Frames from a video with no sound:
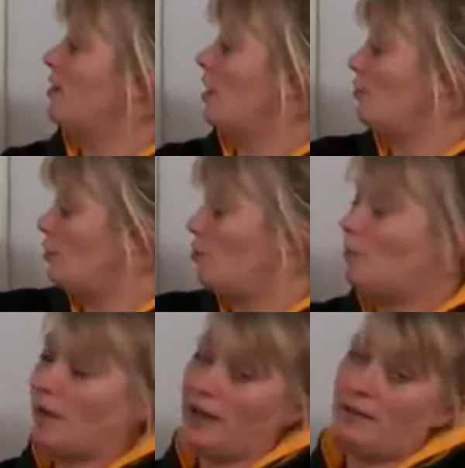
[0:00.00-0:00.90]
you know you
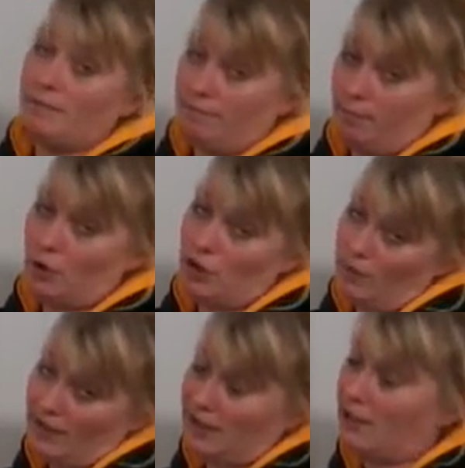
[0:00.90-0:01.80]
will be pushed to
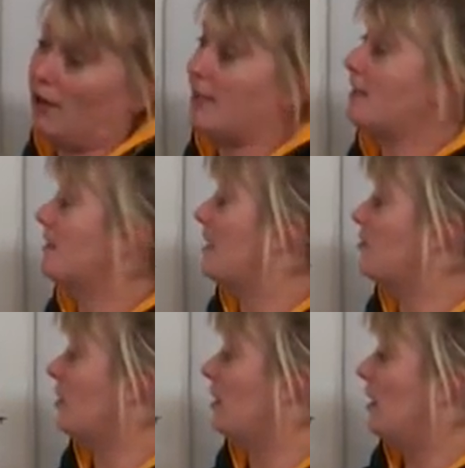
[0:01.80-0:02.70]
one side,
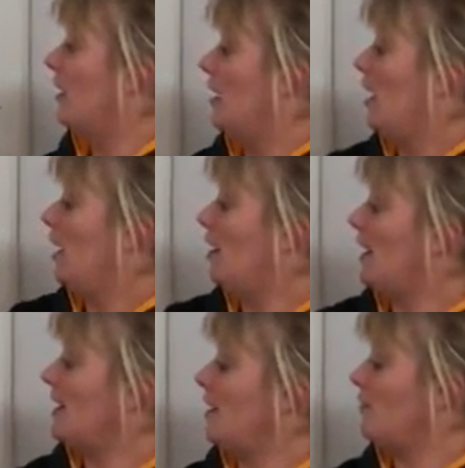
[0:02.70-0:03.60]
etc. Uh,
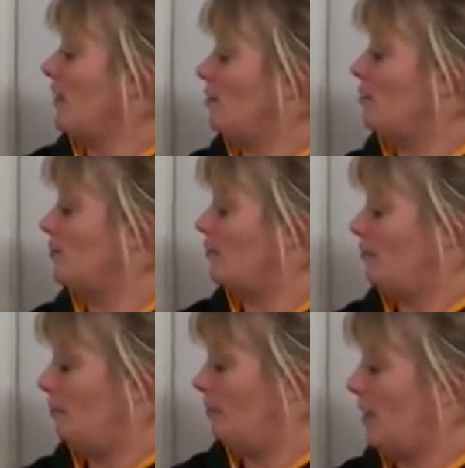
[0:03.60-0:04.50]
and he, they've
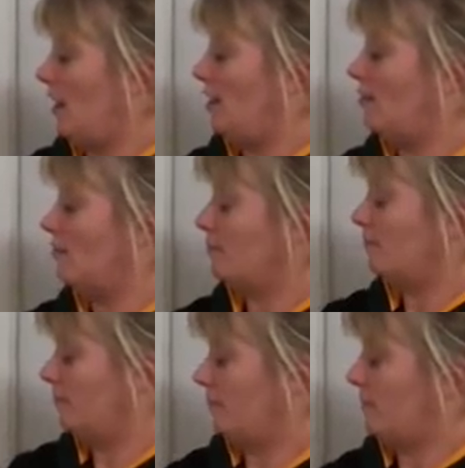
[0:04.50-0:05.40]
uh, um,
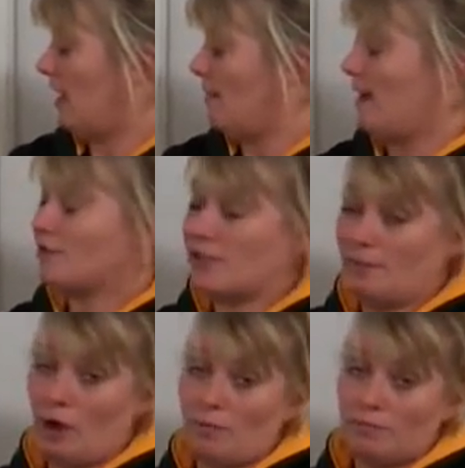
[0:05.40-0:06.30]
come out to the
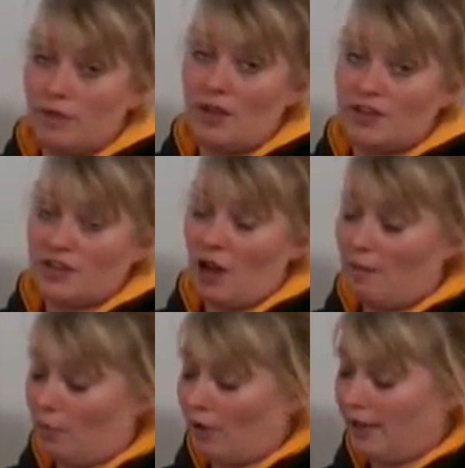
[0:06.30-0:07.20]
bottom at the
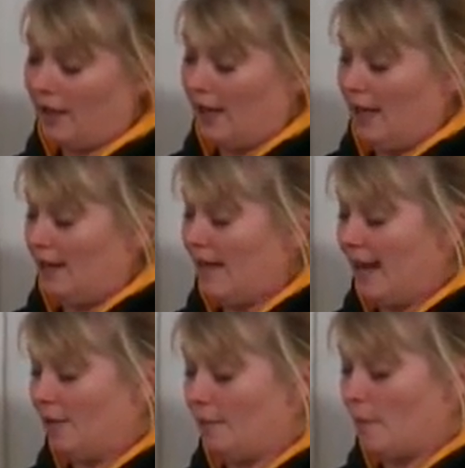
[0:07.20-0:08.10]
start point.
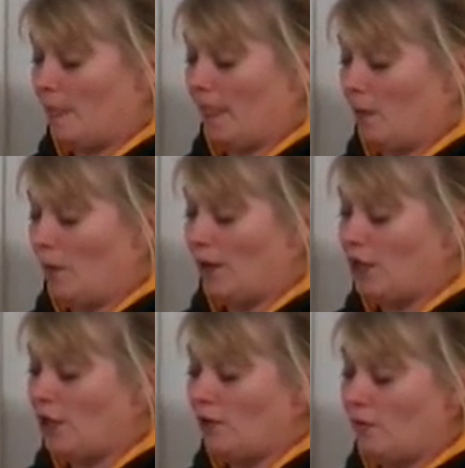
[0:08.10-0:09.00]
Now, when
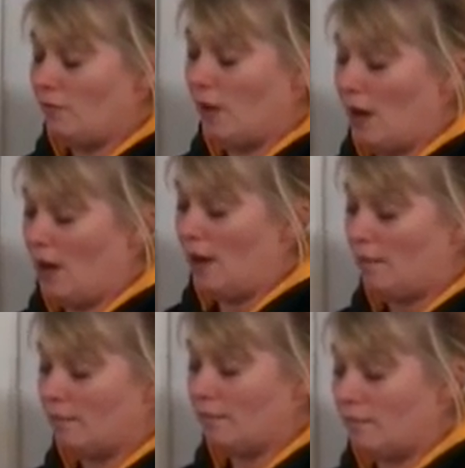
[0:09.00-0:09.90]
you um,